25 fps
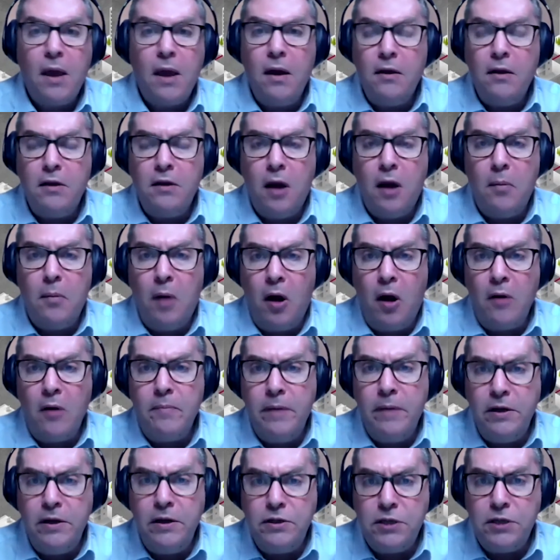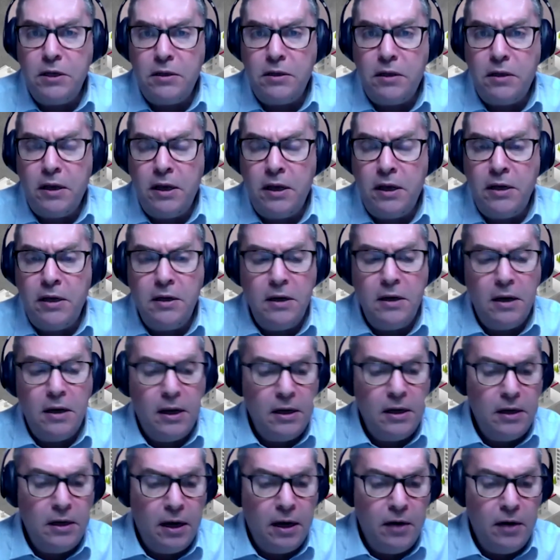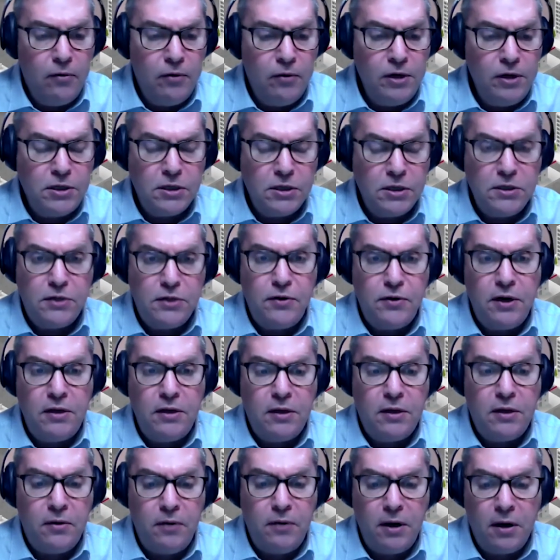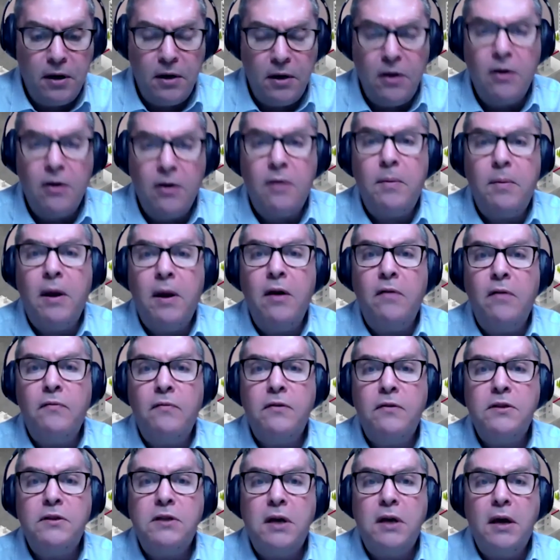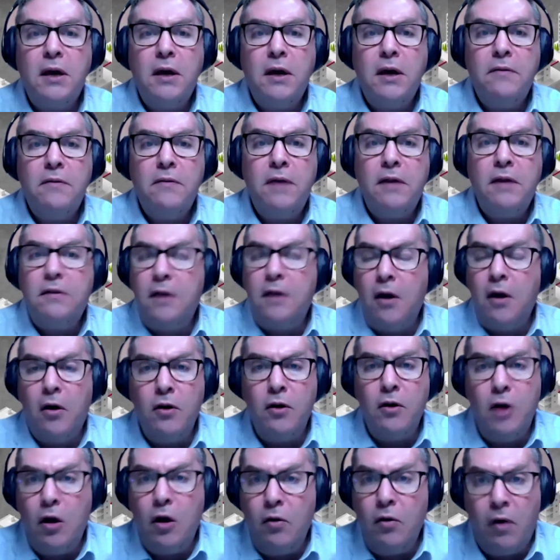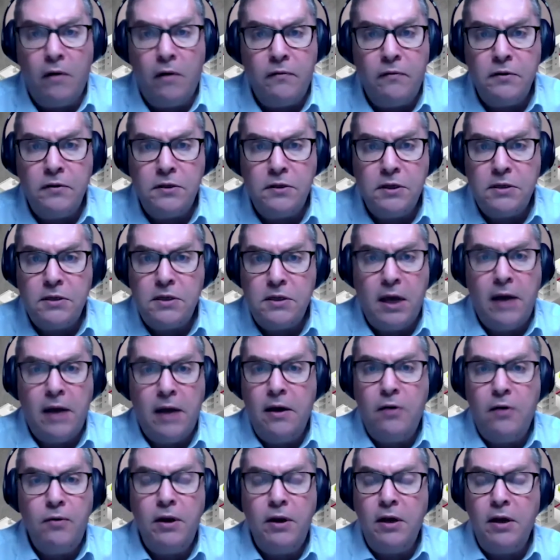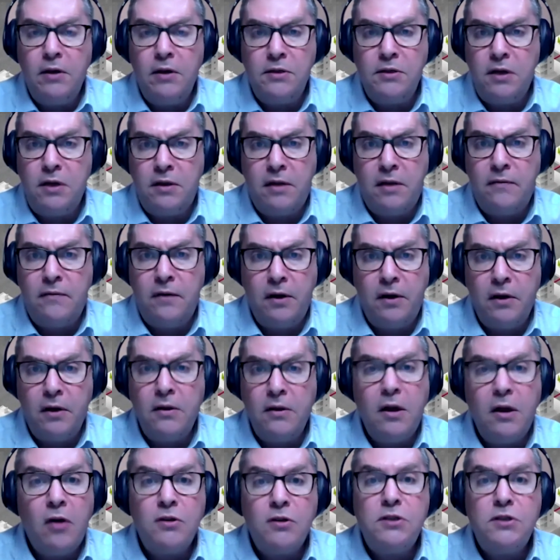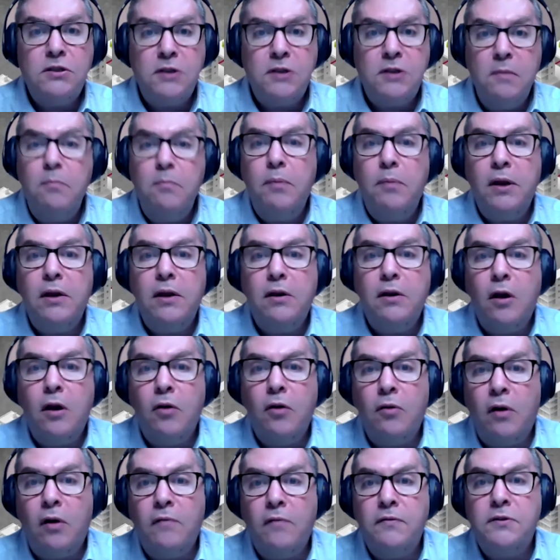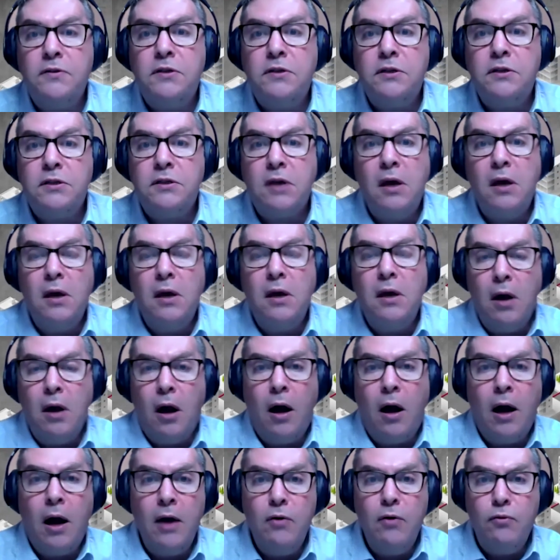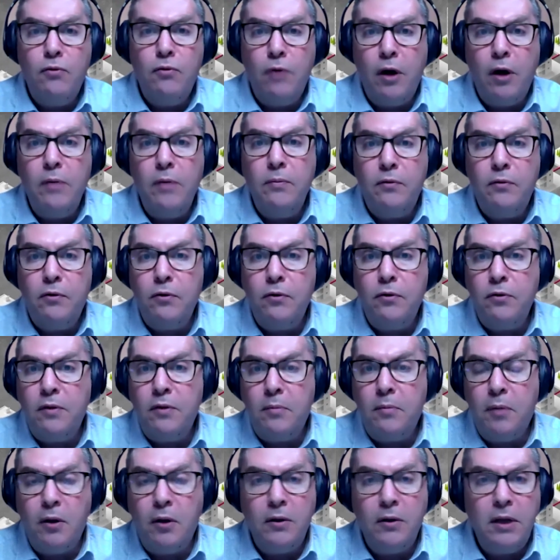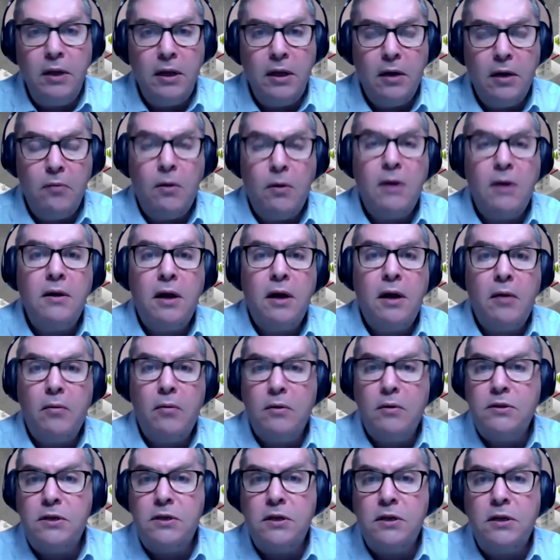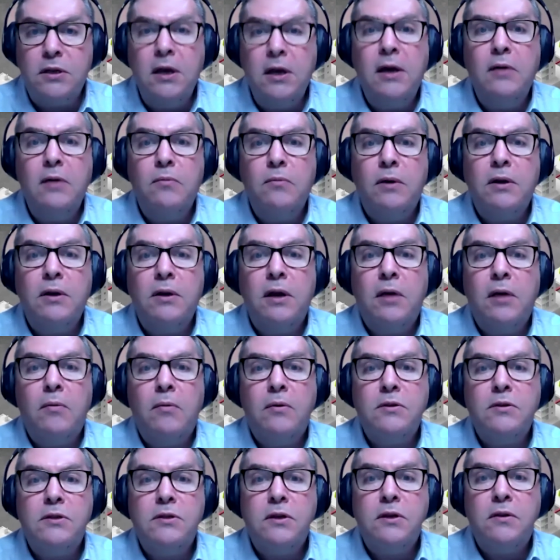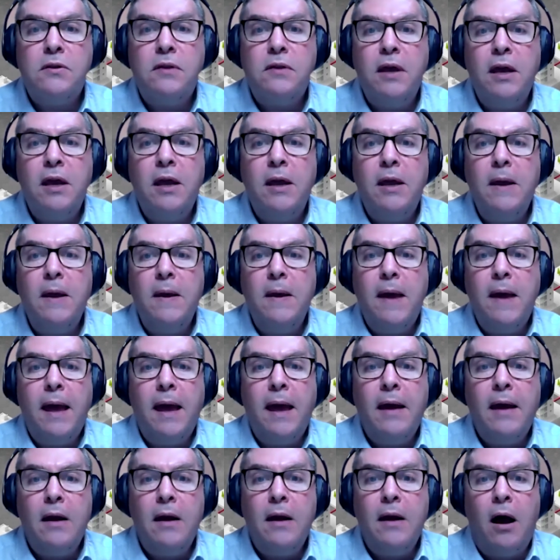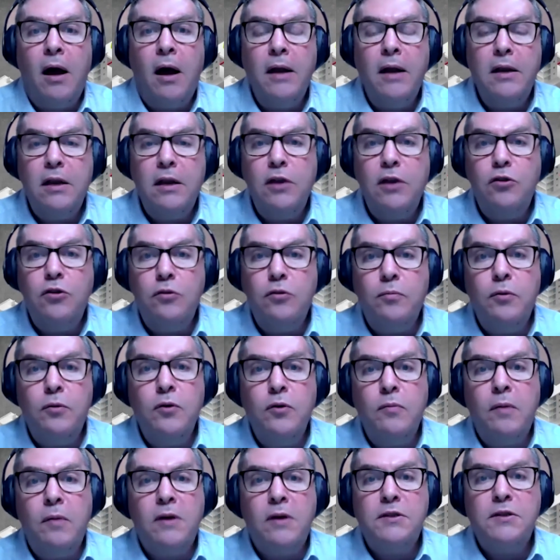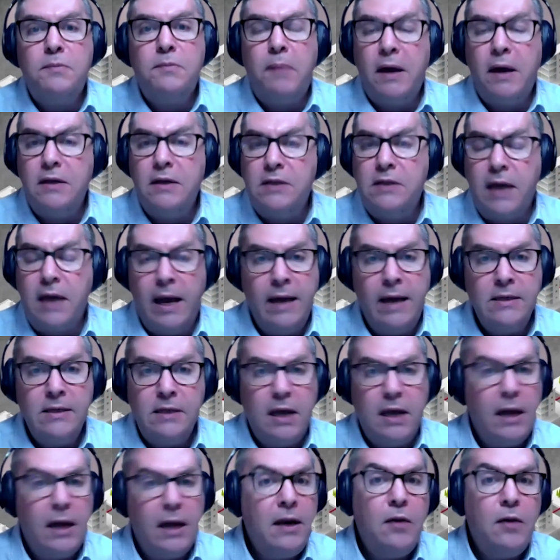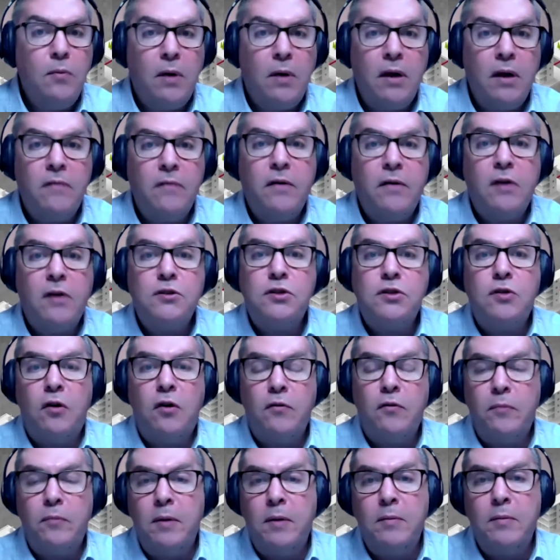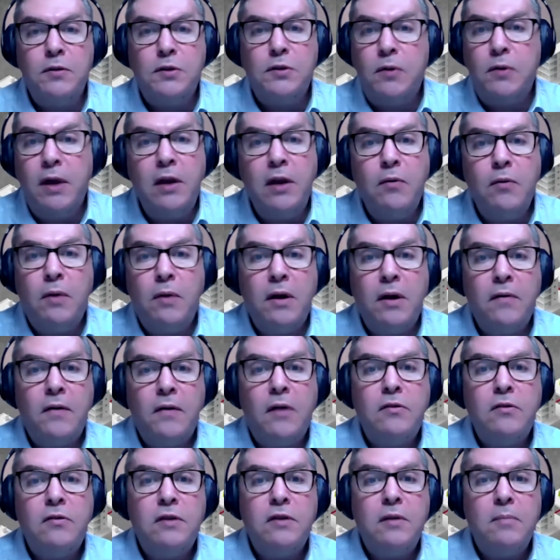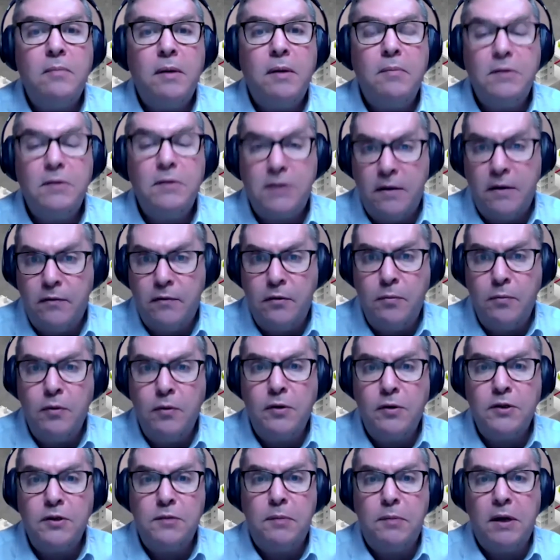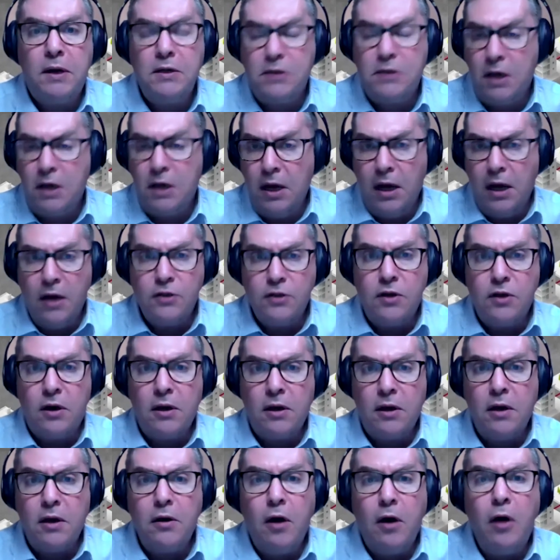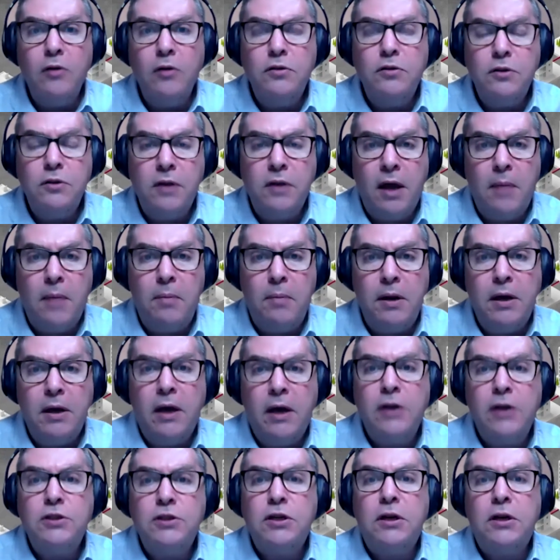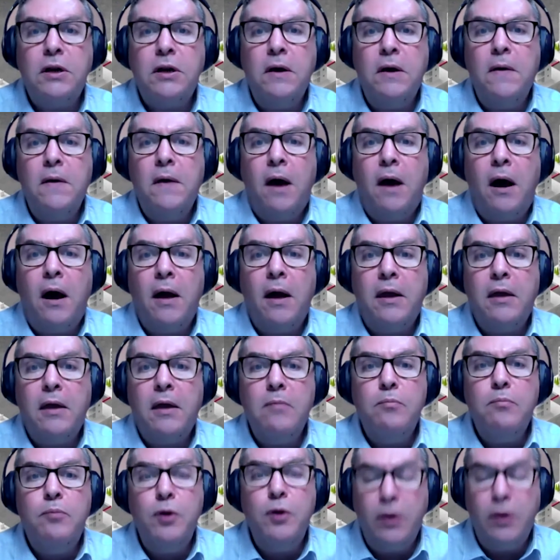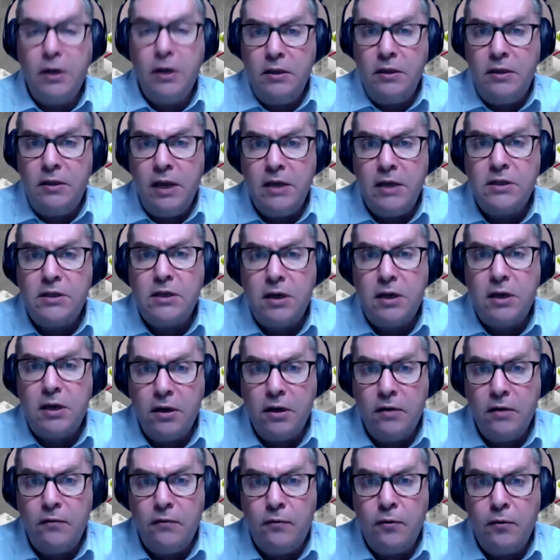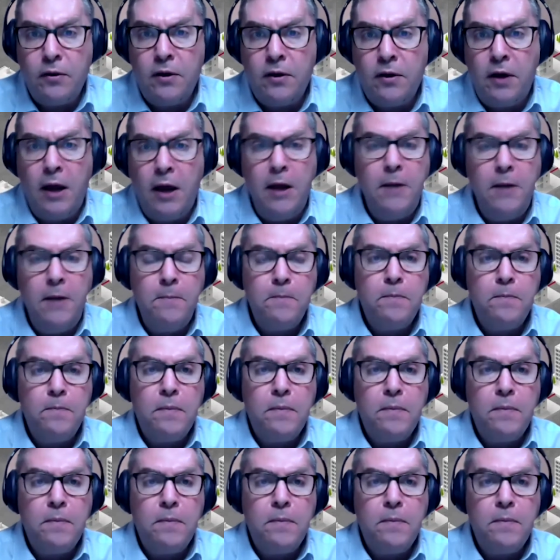Now, Mark mentioned in Regent Street, the Ricoh Europe head office, that there are no offices. And in Ricoh South Africa, there are simply no offices. I roam through the building, and one day I will sit here and one day I will sit there. And I need to book my space as any one of our staff members or any one of our team members have to book a space. So I can go into the application, I can book a desk for the day,